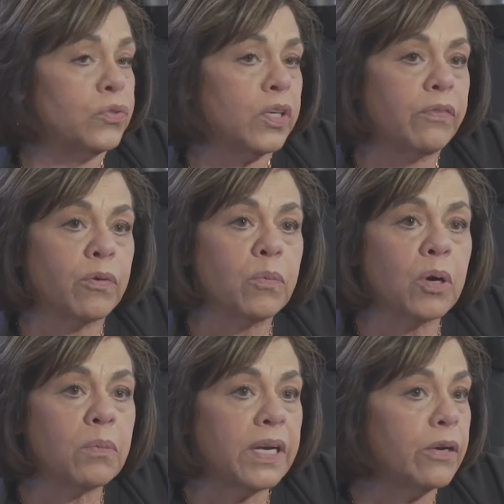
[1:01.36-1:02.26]
looking for more
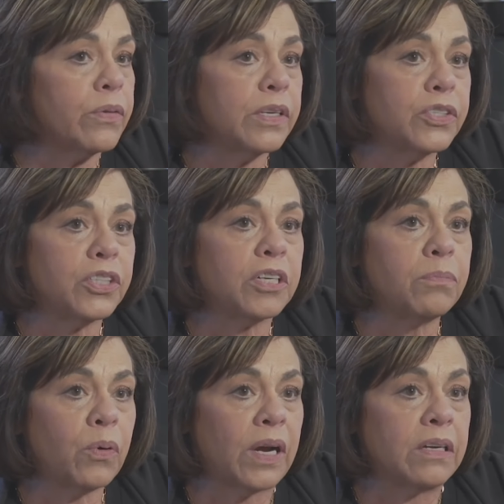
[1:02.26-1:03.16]
money or things she could
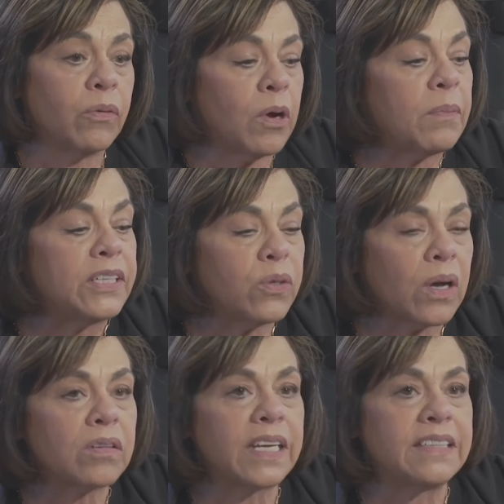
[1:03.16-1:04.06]
pawn while my
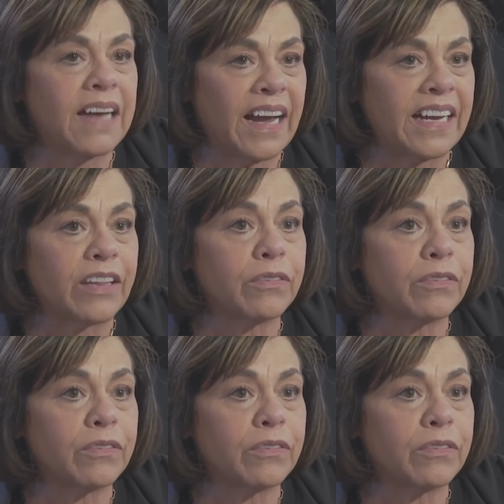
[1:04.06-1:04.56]
daughter lay dying on the